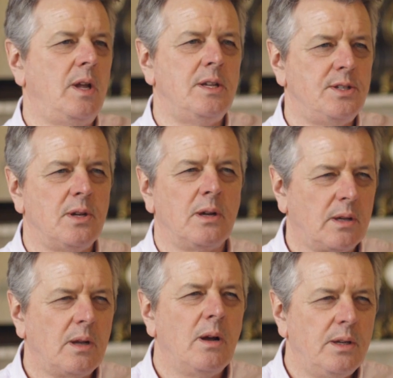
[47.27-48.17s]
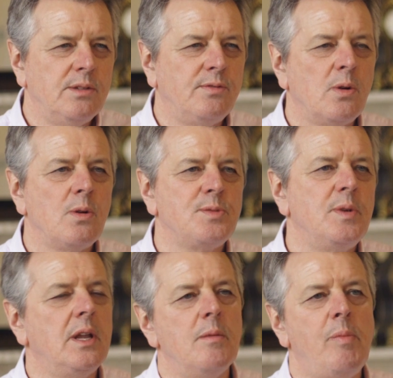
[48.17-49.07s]
is a kind of
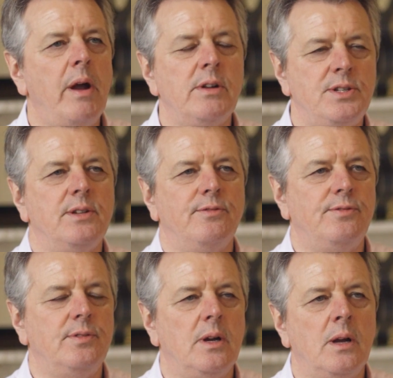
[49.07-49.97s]
cosmic imperative,